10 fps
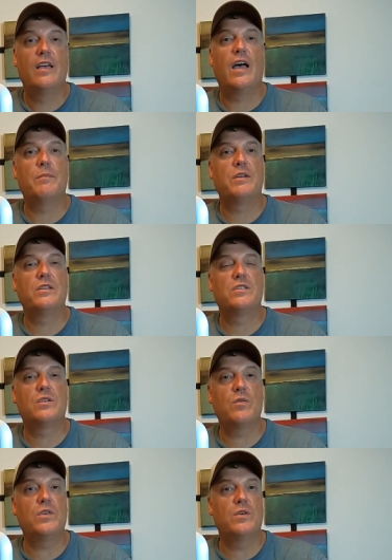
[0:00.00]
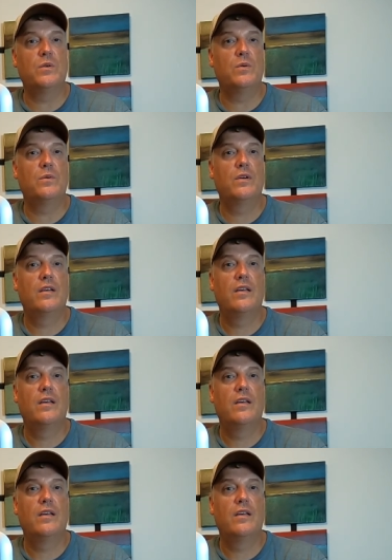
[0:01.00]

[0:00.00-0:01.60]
I'm going to show you